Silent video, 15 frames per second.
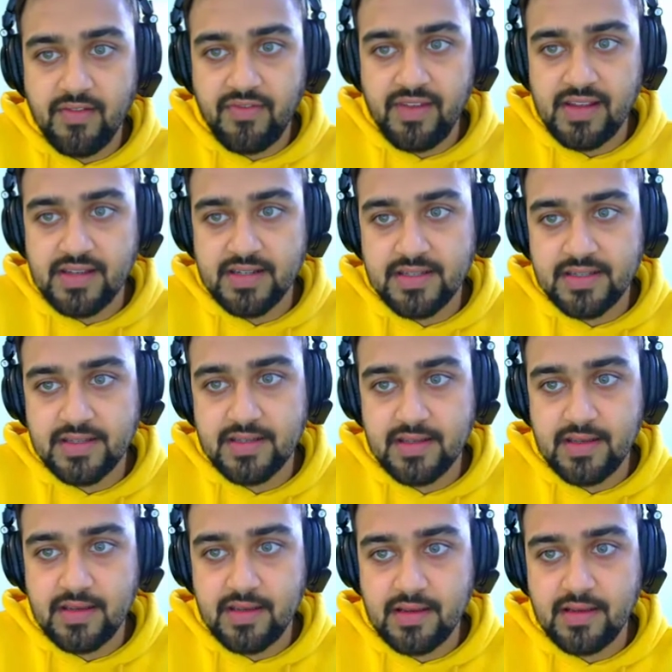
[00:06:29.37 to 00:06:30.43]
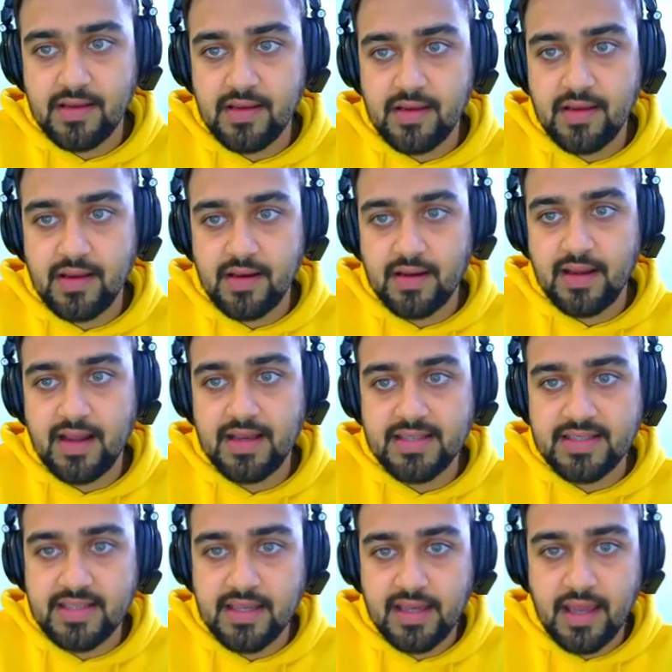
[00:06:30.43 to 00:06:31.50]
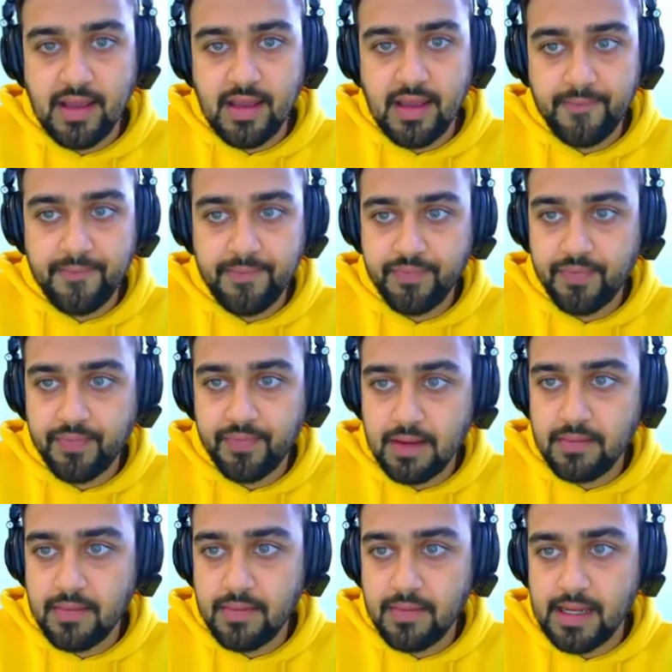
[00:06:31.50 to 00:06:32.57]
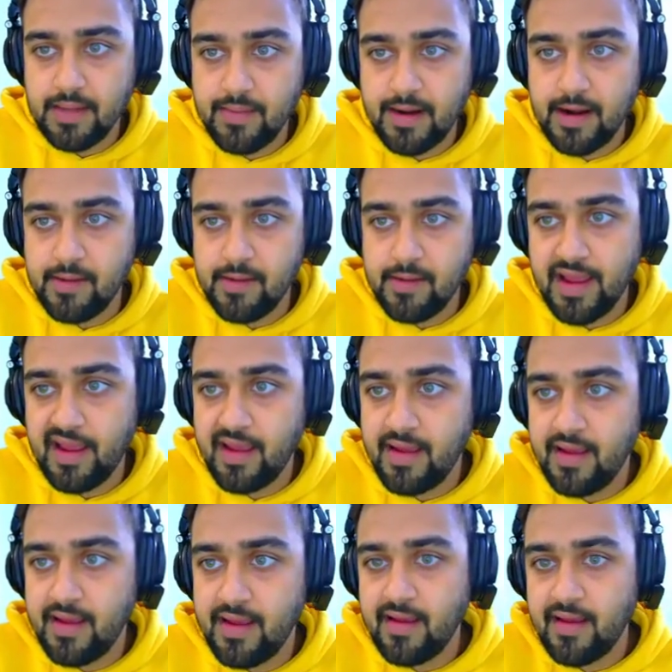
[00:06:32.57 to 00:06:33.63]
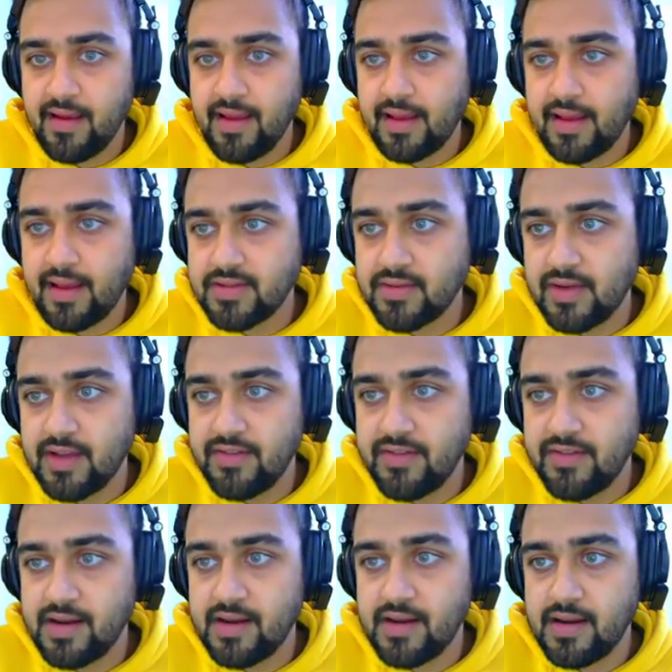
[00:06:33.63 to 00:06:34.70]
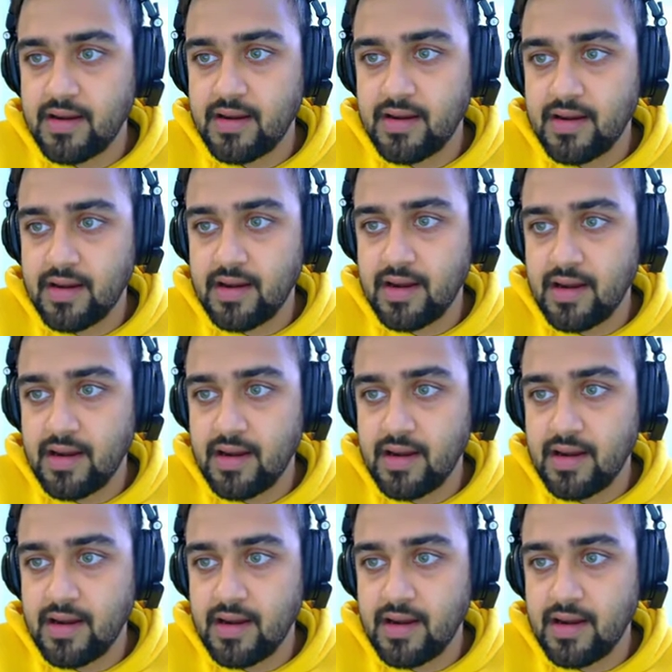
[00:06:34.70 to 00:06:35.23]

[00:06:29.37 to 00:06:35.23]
all the features and class ck multiplied by x2 given